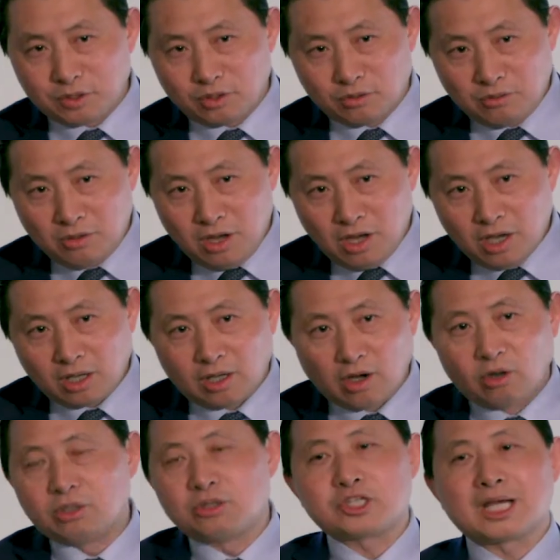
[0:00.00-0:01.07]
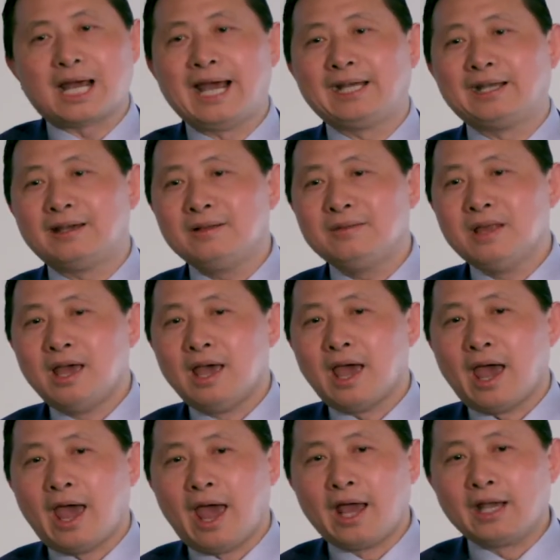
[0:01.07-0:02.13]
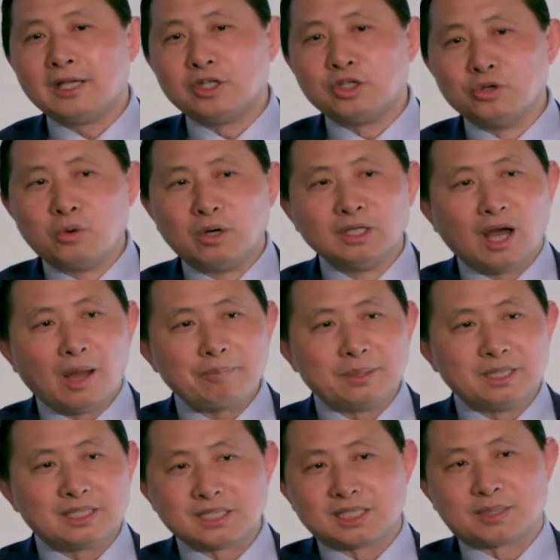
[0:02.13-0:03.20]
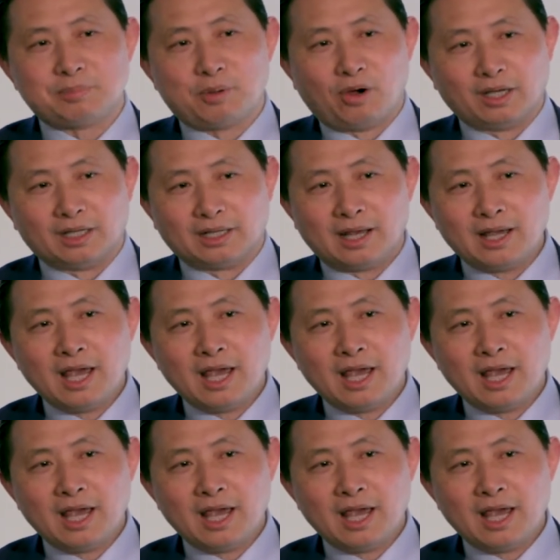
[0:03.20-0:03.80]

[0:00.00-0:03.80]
you go to China and you will not be disappointed.